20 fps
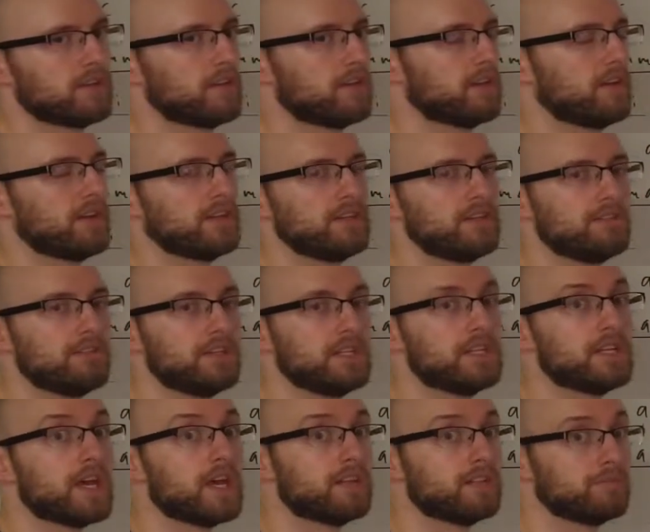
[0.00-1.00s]
and you need
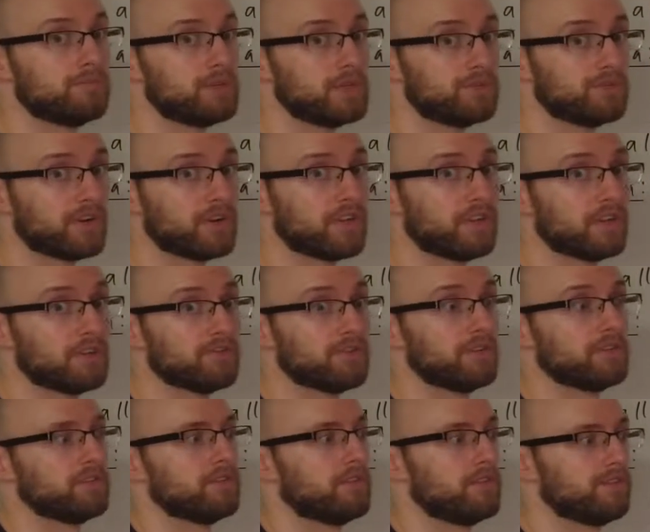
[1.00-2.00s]
N to be greater than or
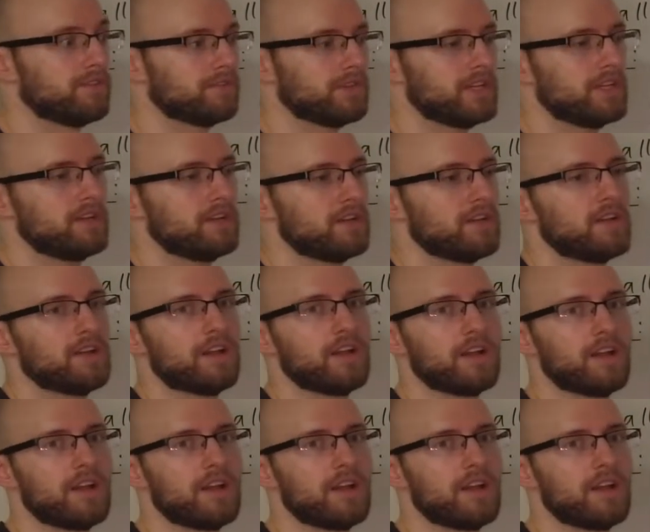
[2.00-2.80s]
equal to 3, and